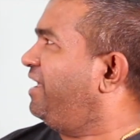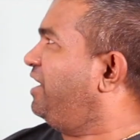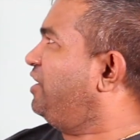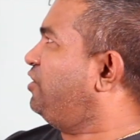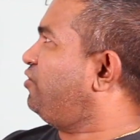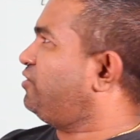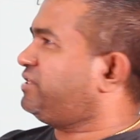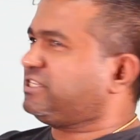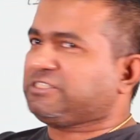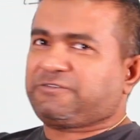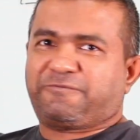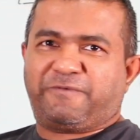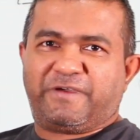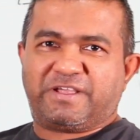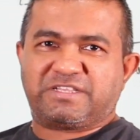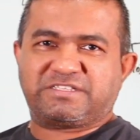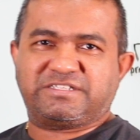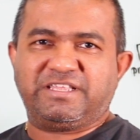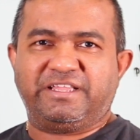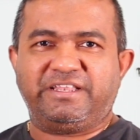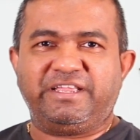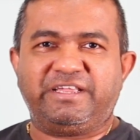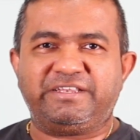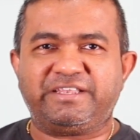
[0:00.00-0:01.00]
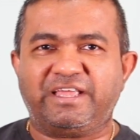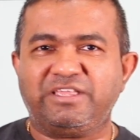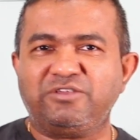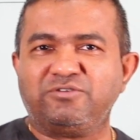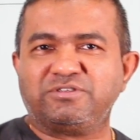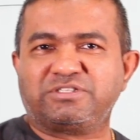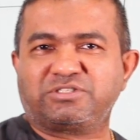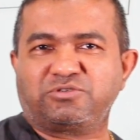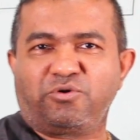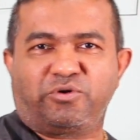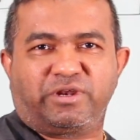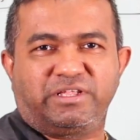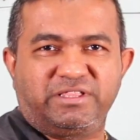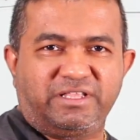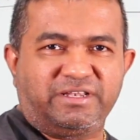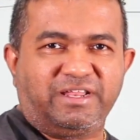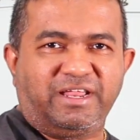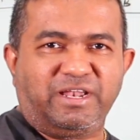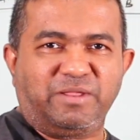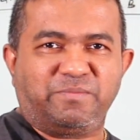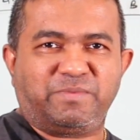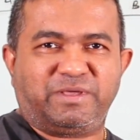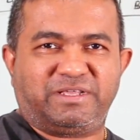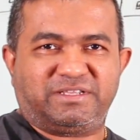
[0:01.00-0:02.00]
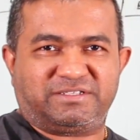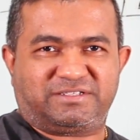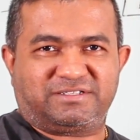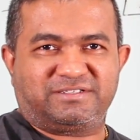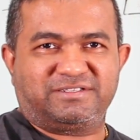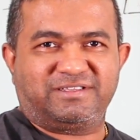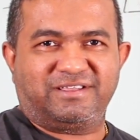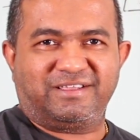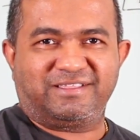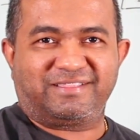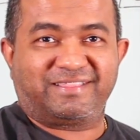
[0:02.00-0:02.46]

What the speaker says: You just fetch the data, you store in the database.